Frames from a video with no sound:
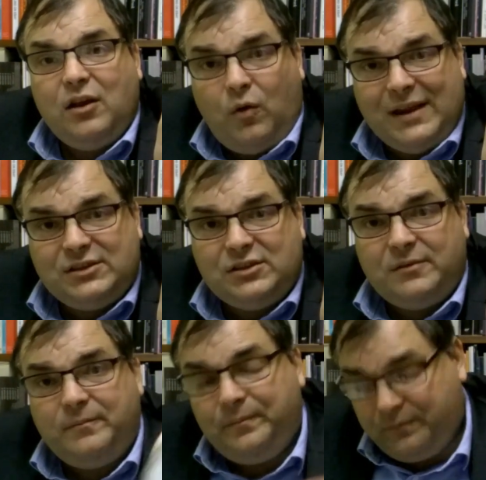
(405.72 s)

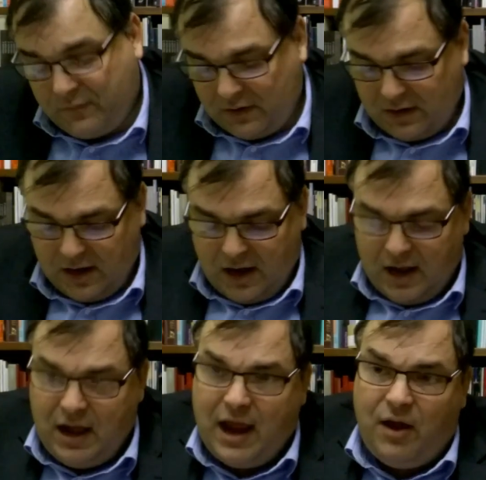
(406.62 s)
question.
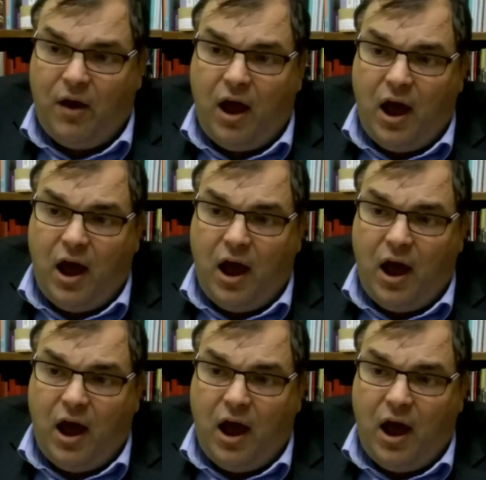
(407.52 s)
Now,